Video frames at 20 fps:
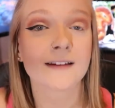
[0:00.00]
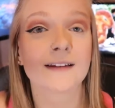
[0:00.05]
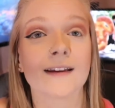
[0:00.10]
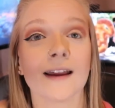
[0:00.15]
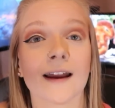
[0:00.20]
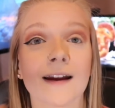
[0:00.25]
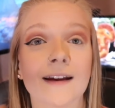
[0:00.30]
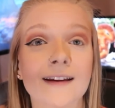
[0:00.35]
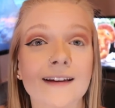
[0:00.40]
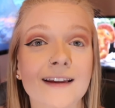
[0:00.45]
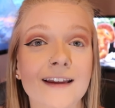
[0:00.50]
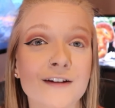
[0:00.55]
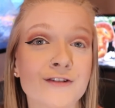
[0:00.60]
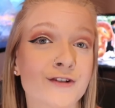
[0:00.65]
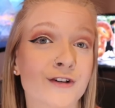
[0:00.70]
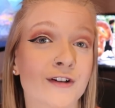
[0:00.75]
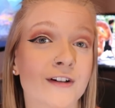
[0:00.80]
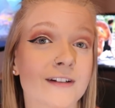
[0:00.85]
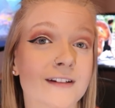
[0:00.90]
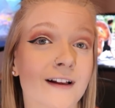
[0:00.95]
Yeah, in case
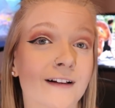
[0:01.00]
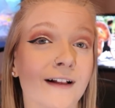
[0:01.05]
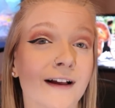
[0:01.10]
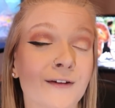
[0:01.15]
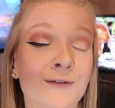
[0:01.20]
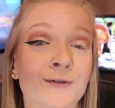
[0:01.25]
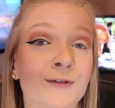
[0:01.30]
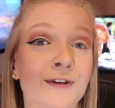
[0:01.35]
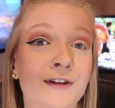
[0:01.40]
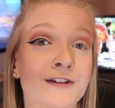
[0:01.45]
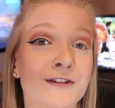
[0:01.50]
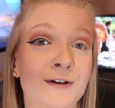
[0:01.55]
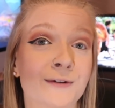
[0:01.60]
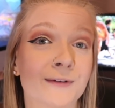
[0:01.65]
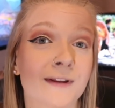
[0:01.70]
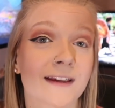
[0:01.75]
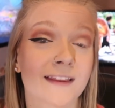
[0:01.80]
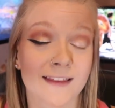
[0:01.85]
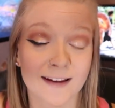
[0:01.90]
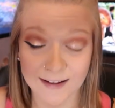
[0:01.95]
you couldn't tell, I really don't
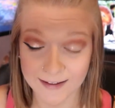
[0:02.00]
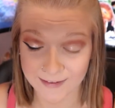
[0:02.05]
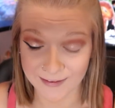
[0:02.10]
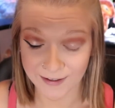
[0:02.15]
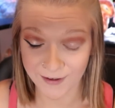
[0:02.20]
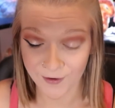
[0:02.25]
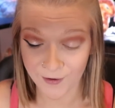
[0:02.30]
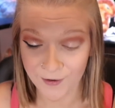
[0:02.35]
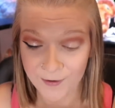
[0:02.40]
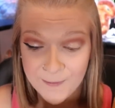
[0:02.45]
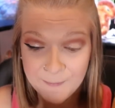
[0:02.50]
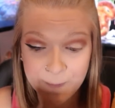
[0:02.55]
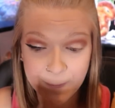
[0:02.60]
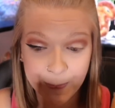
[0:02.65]
like the eyeliner.